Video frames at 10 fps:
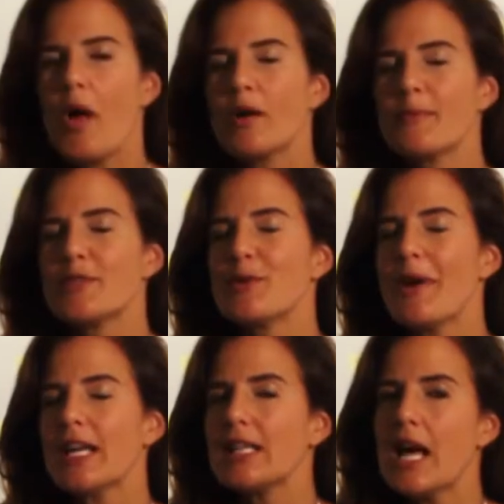welcome to
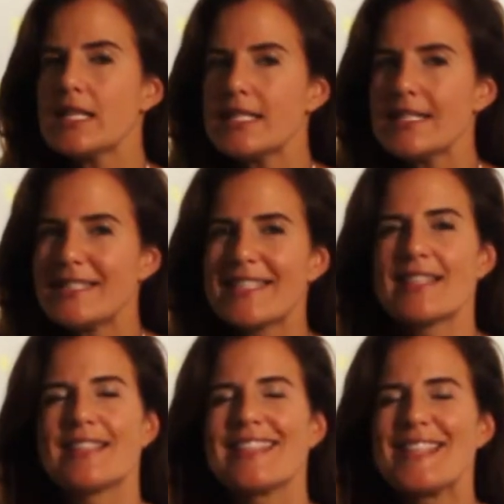my closet.
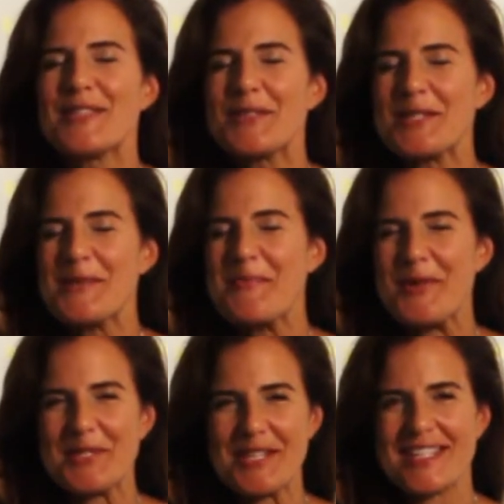This was the
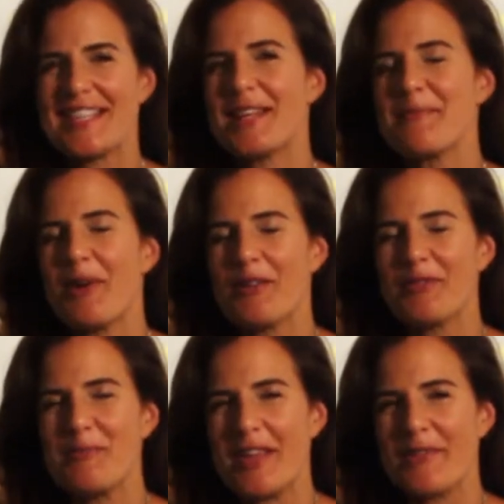most exciting
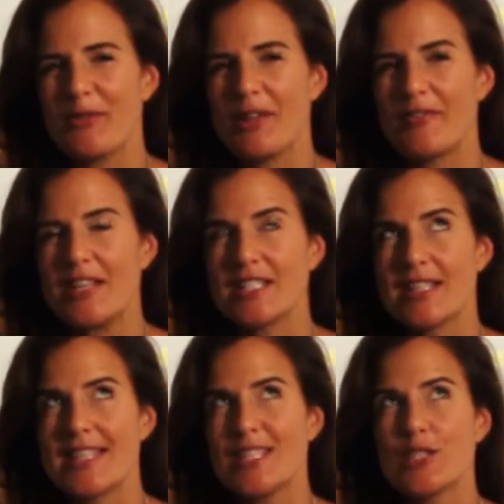part for me of the
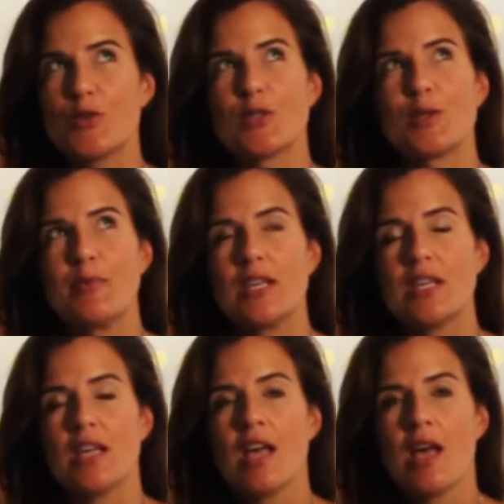renovation. This used to
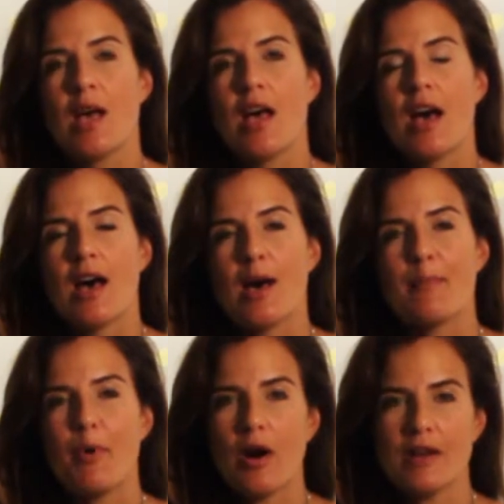be
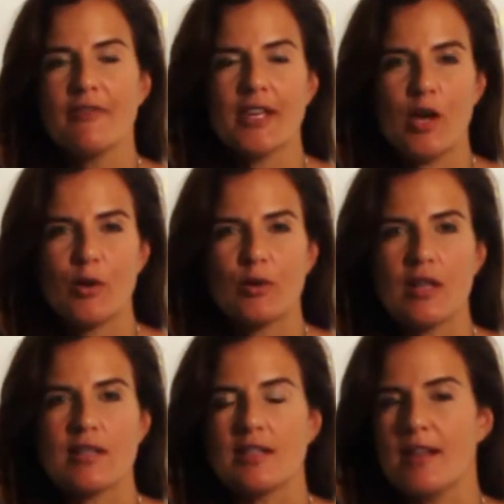part of a coat
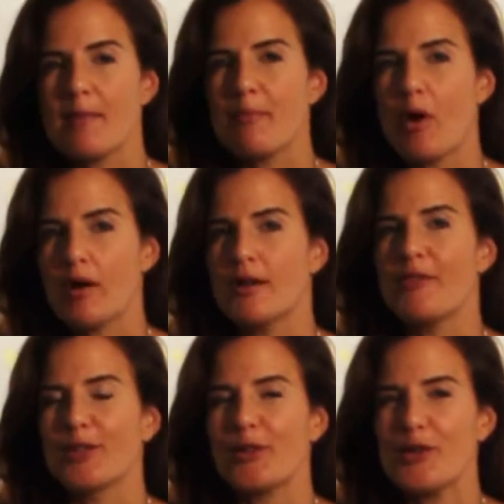closet and part
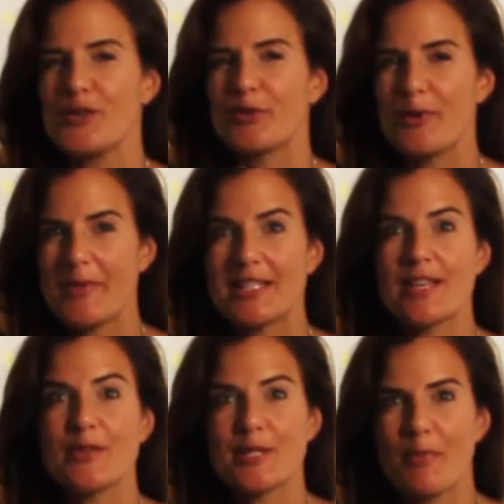of our laundry room. That's
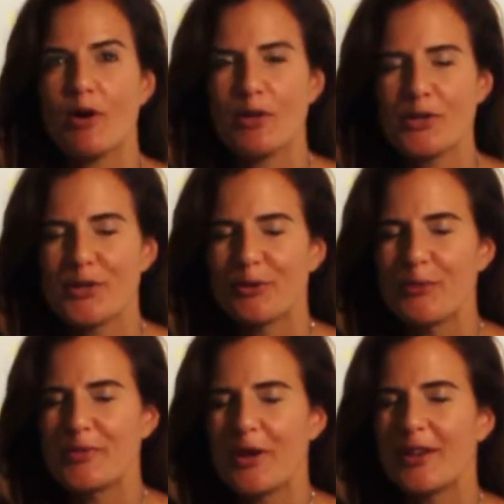how small laundry
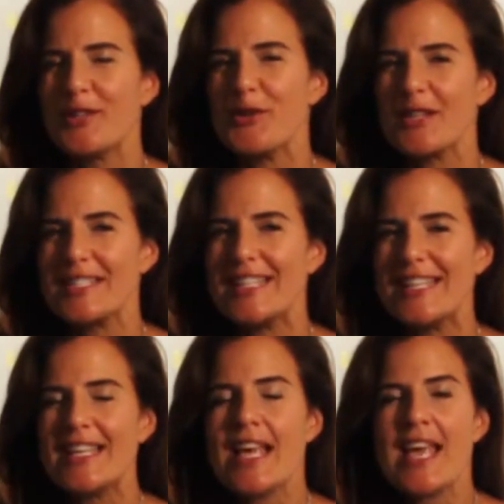rooms are in New York
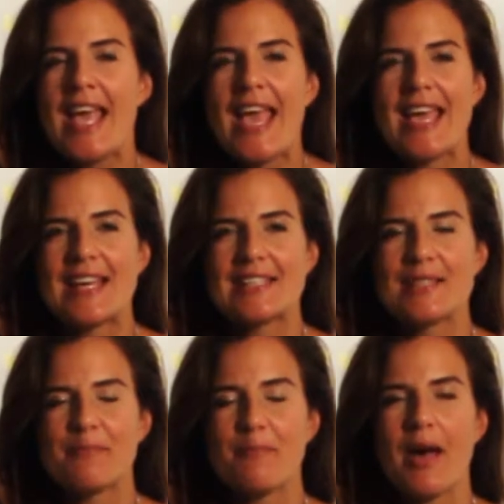City.
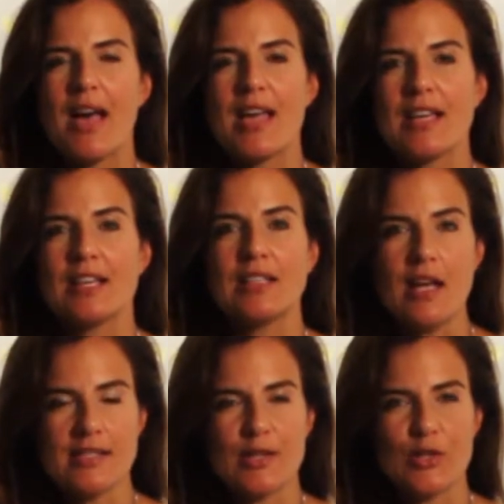And my
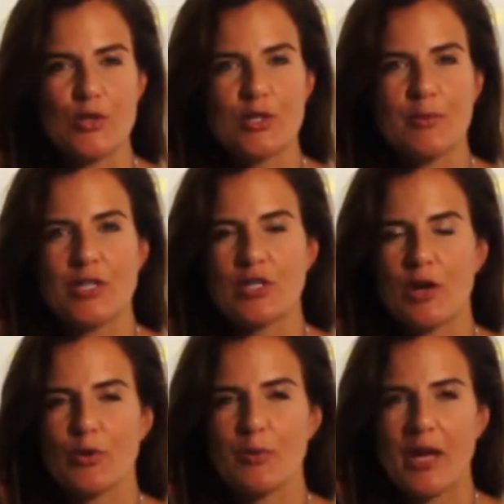closet used to be
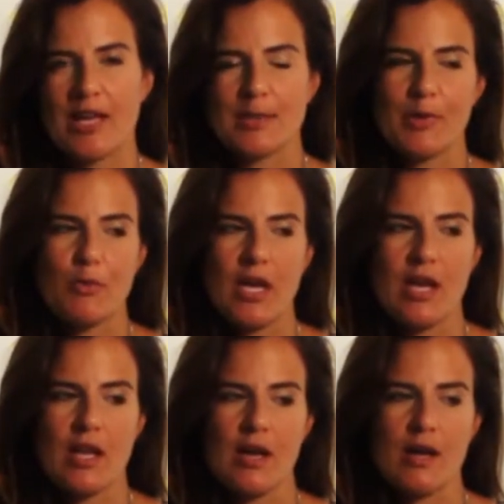shared with my husband. We
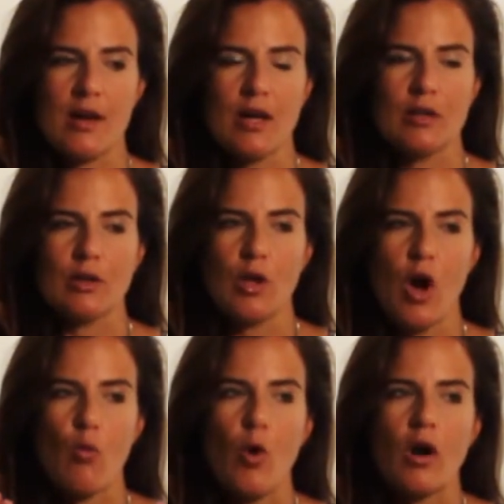had a
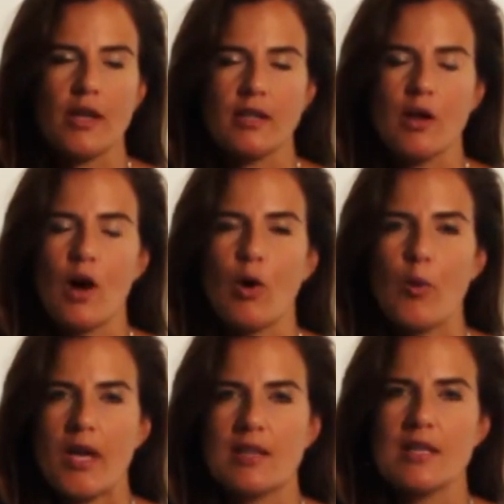walk-in
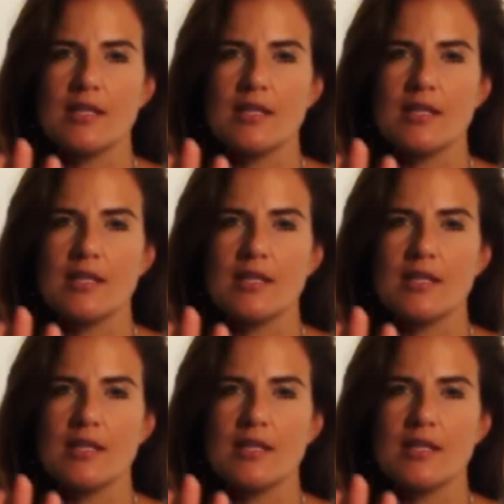hallway, and